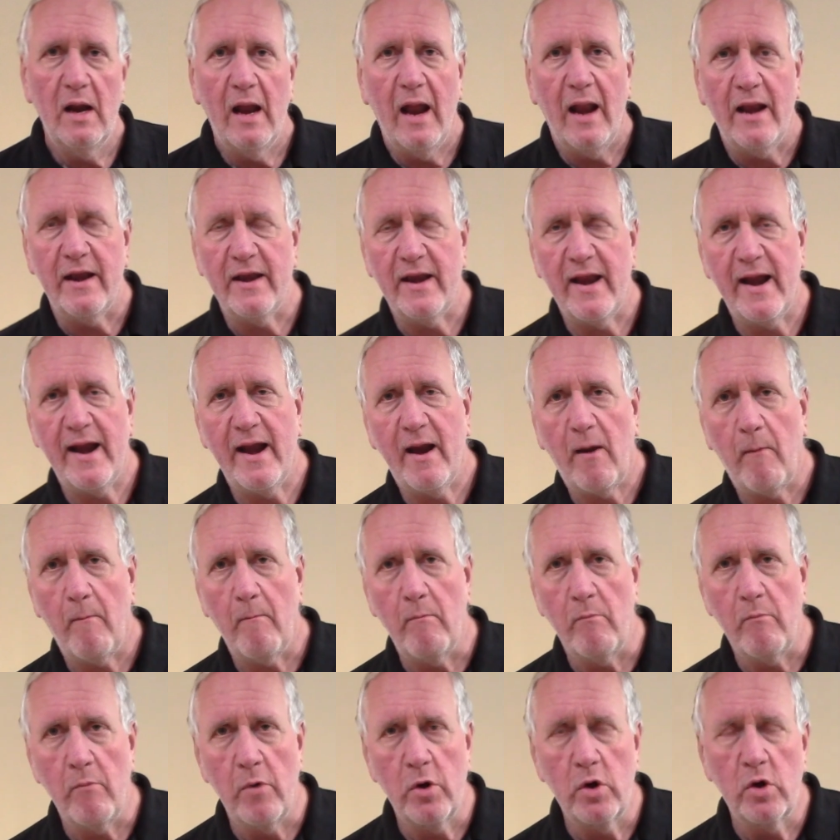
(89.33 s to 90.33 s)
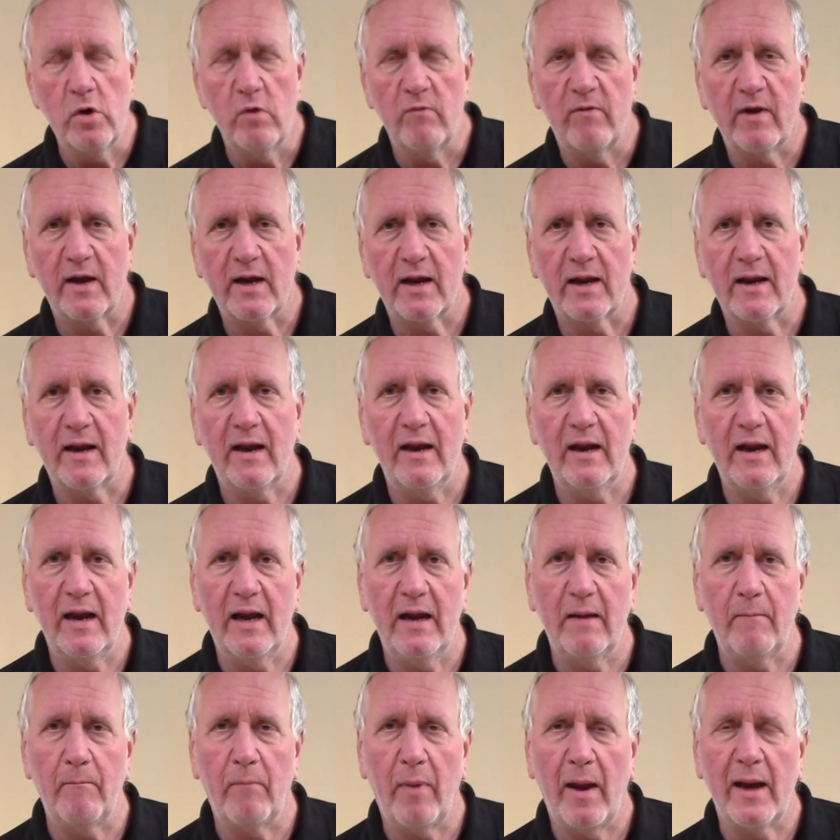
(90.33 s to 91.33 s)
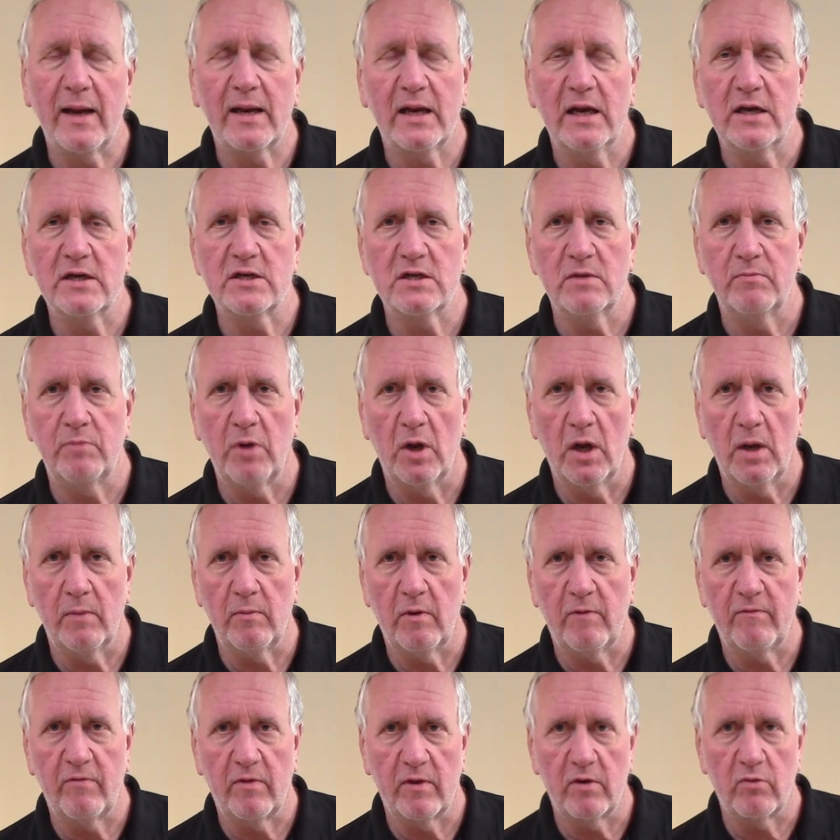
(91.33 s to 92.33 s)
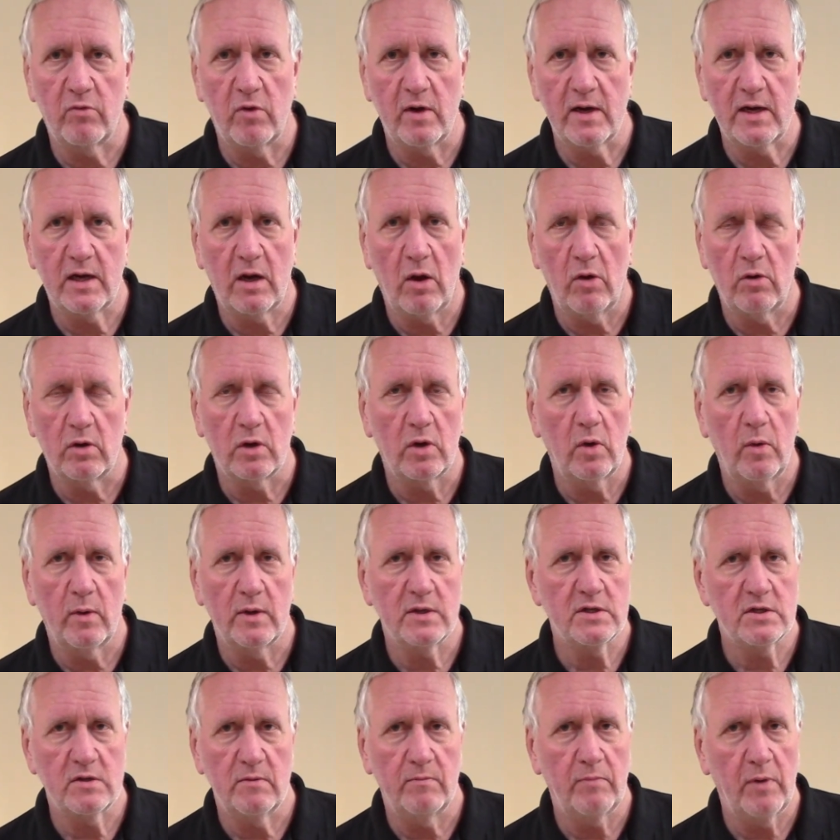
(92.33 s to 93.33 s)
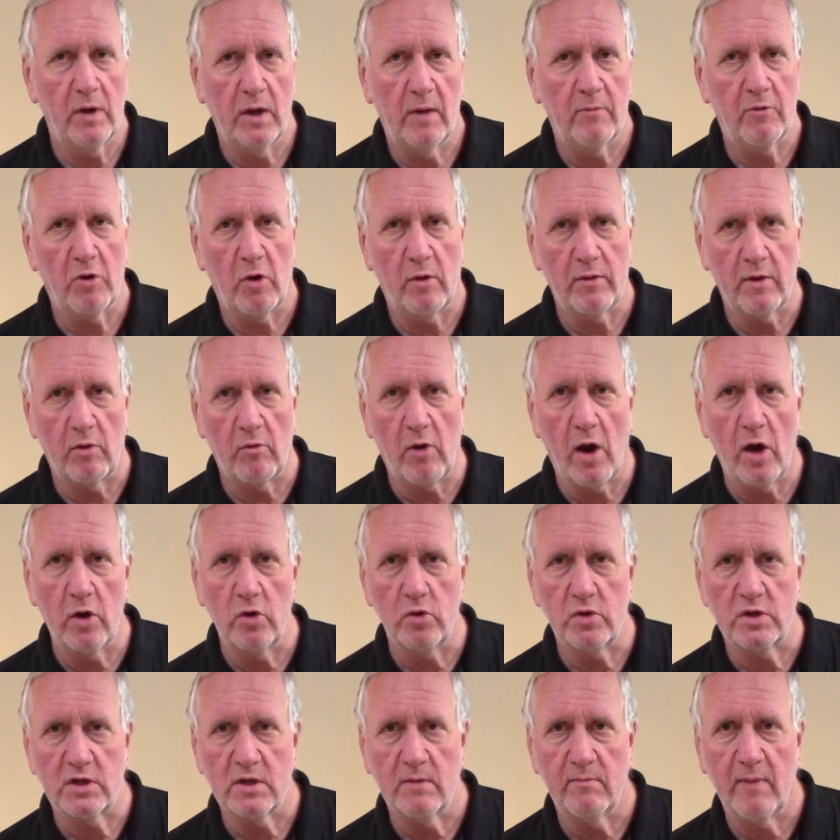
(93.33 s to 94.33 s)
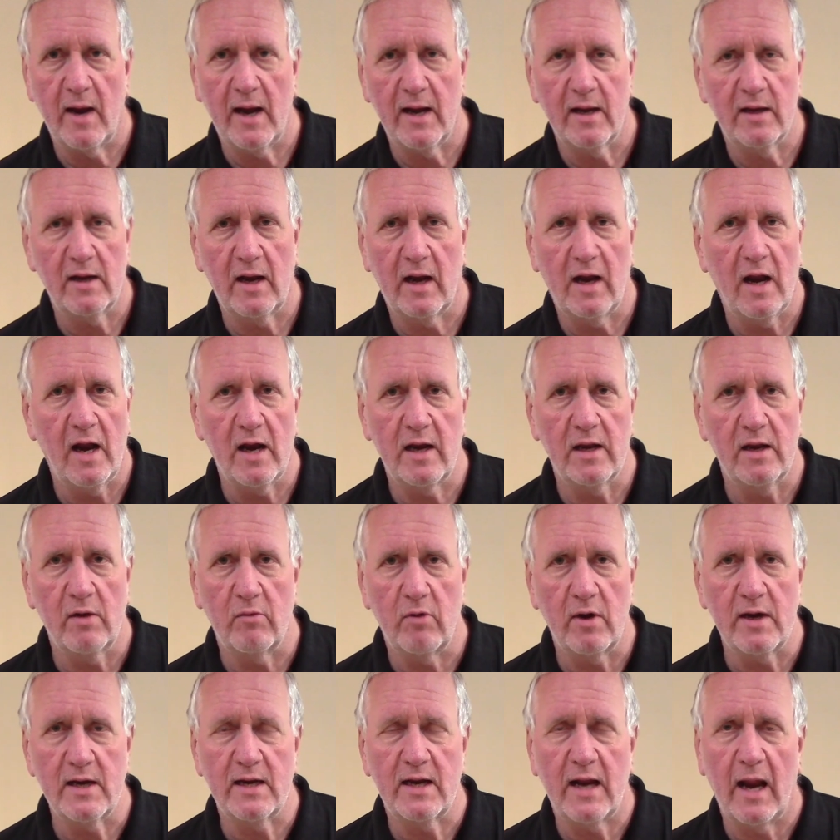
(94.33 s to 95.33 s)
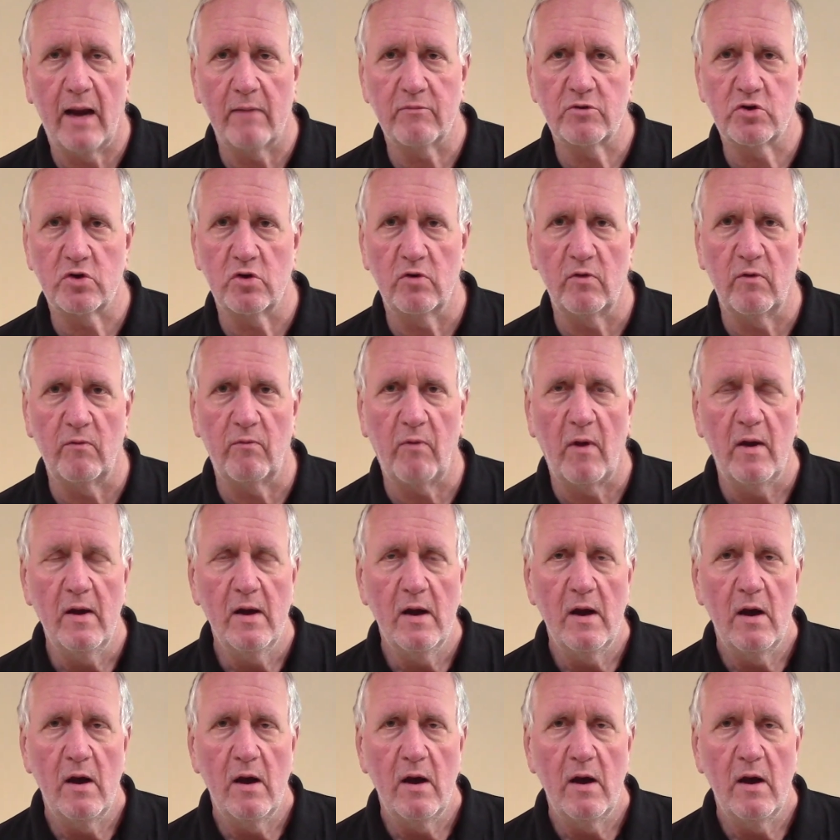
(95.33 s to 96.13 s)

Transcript: now moving it back into Burma for the reconquest of Burma on the road to Mandalay, the recapture of